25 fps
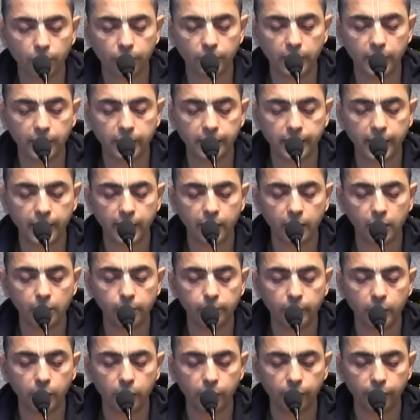of the
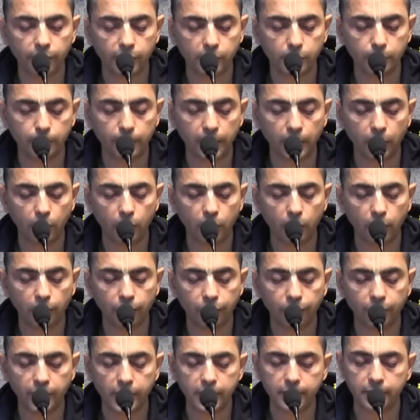entanglement of the spell
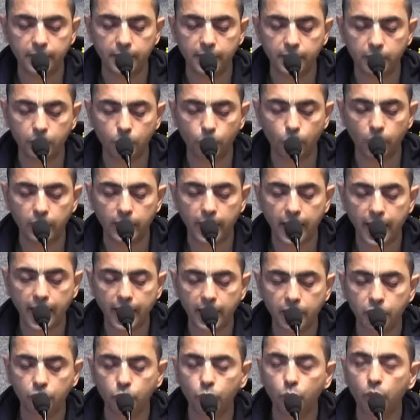of nescience, one
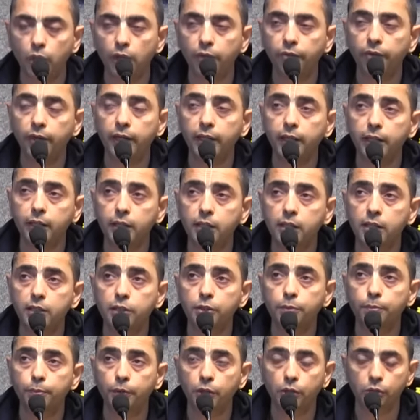has to awaken his
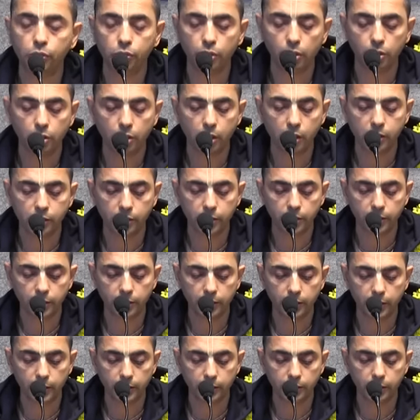spiritual
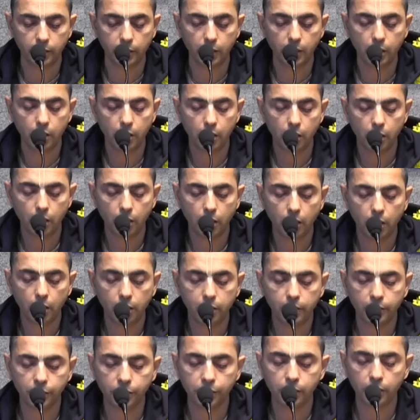consciousness or
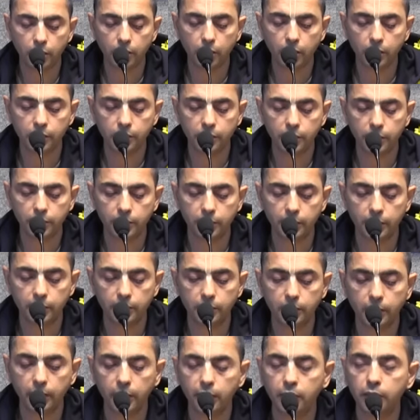Krishna
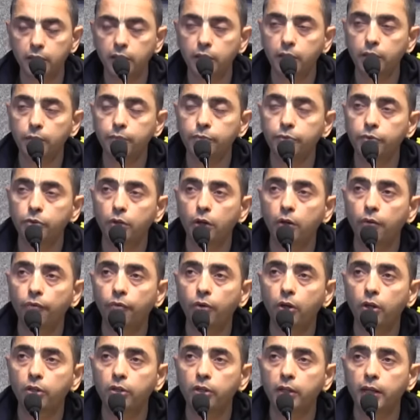consciousness in terms of
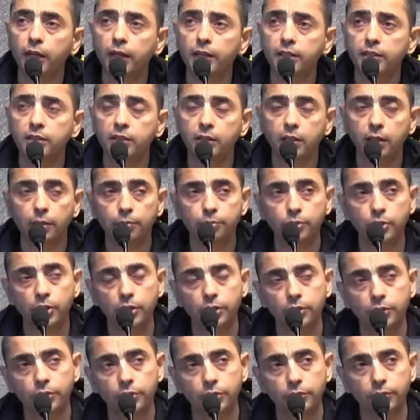authorized
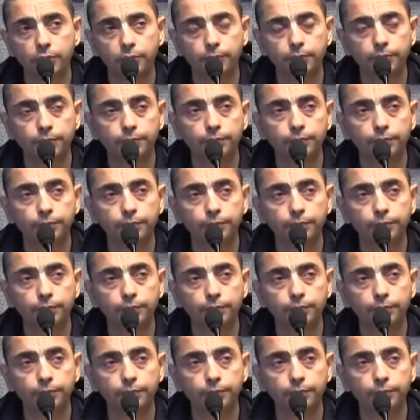scriptures.